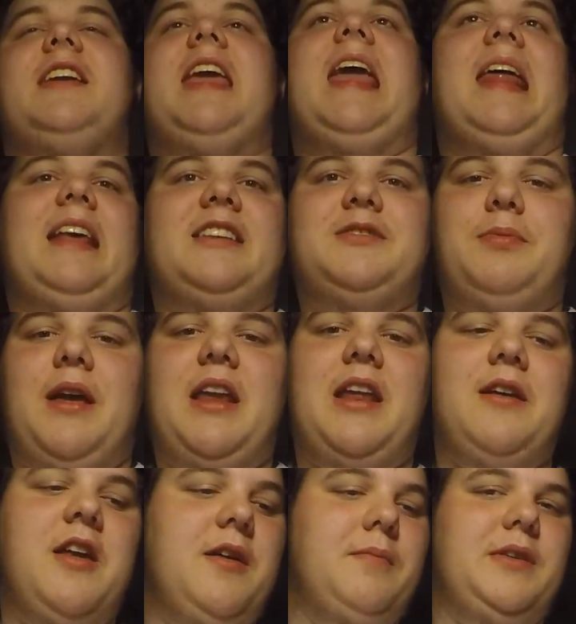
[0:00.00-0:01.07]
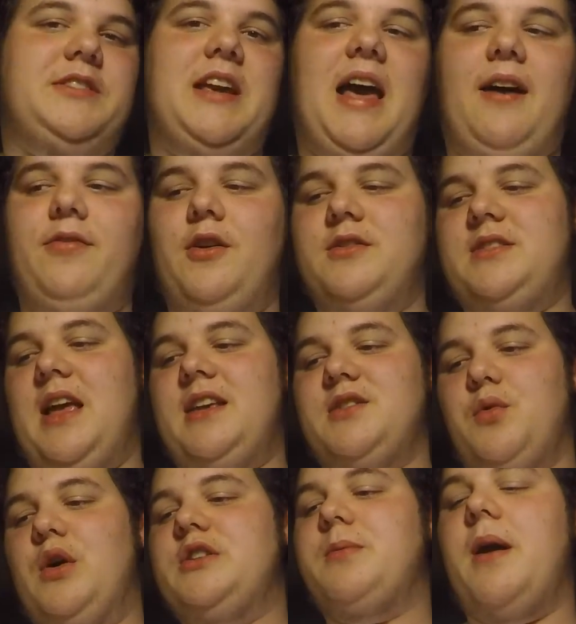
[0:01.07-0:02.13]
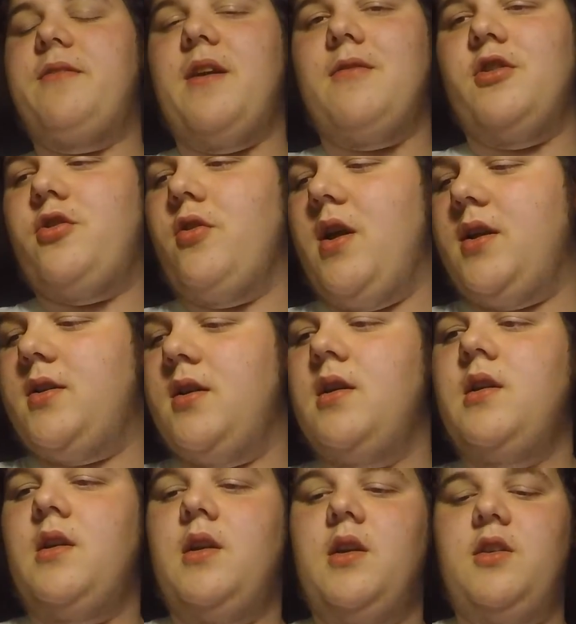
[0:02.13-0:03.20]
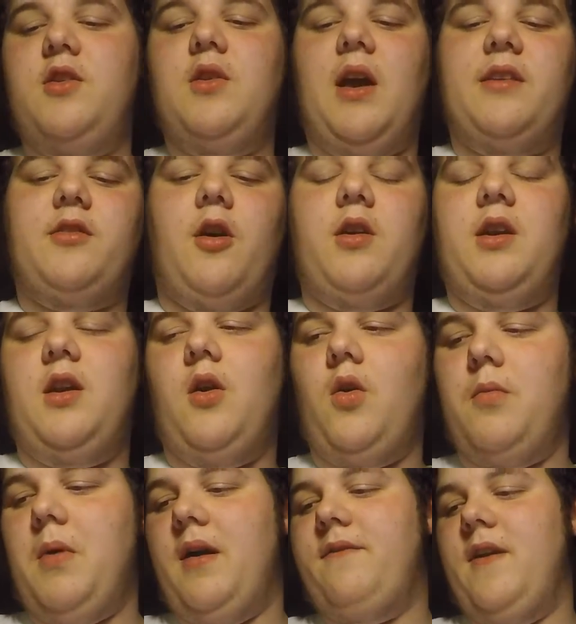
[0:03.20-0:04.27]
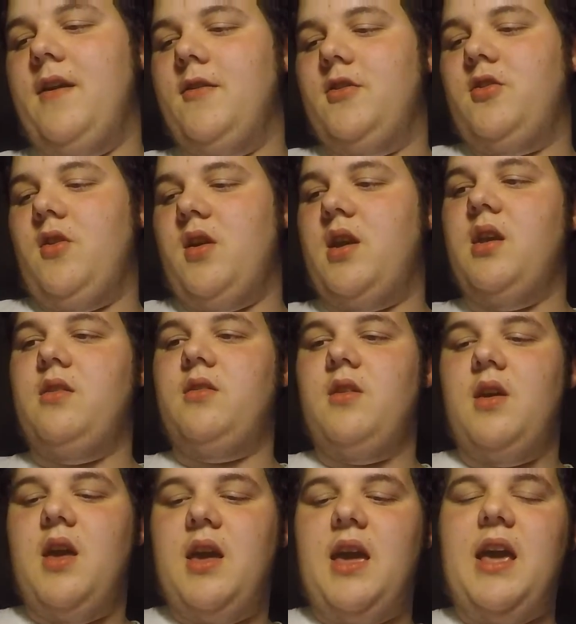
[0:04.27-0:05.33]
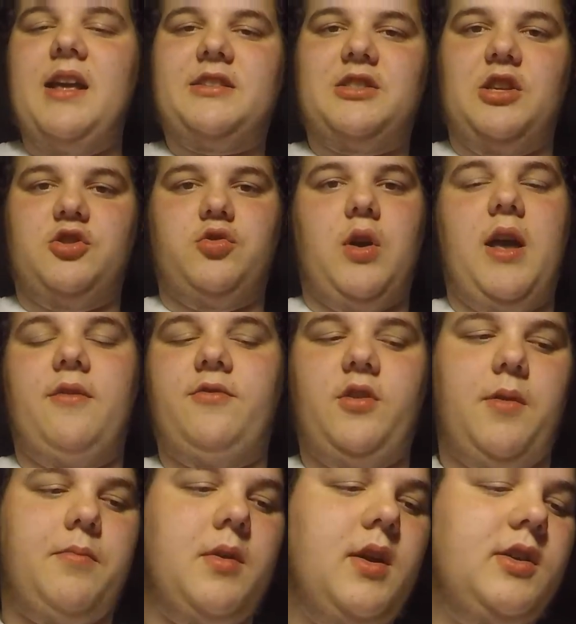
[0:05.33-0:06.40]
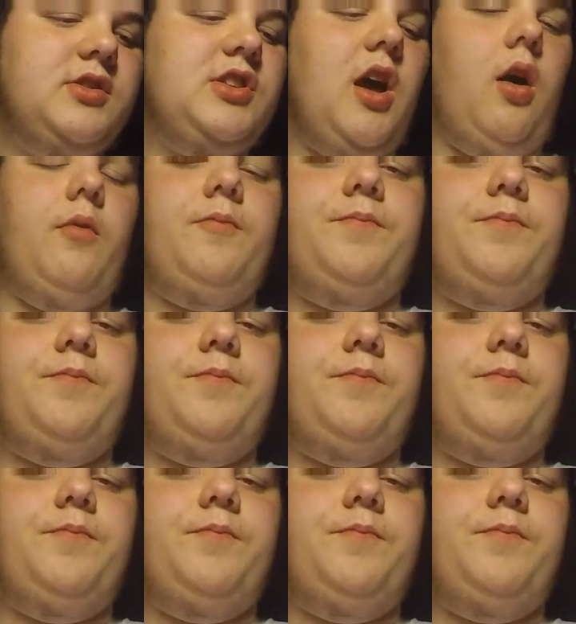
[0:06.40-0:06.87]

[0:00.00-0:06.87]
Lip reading: You can't explain it, but you have those days. And what's my favorite trick? You guys already know what my favorite trick is. It's the tray flip. So,